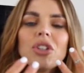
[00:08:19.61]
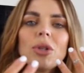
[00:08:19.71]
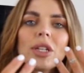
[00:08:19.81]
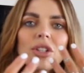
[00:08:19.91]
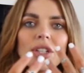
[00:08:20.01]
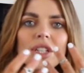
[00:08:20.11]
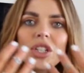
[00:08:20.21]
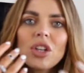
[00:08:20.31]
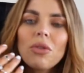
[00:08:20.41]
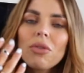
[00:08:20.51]
You can just
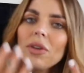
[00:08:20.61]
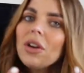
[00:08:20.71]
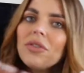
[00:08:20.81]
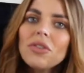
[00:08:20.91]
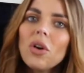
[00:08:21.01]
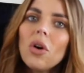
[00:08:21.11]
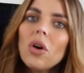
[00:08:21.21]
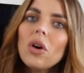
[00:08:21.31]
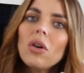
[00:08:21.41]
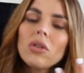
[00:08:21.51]
do 3 or
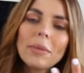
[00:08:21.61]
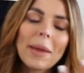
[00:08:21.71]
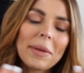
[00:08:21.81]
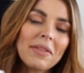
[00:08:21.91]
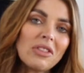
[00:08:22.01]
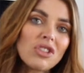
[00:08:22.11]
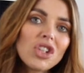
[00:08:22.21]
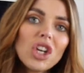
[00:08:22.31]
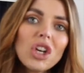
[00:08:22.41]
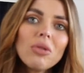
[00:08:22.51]
4 or maybe even
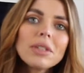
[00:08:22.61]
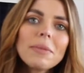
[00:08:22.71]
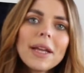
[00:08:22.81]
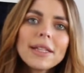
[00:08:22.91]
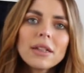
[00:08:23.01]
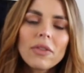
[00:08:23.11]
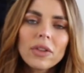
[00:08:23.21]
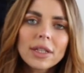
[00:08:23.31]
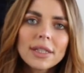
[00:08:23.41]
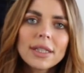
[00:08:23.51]
2, depending on
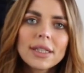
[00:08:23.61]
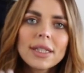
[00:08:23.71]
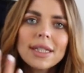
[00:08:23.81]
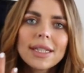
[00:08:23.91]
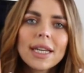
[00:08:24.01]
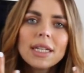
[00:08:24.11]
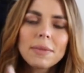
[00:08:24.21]
the consistency,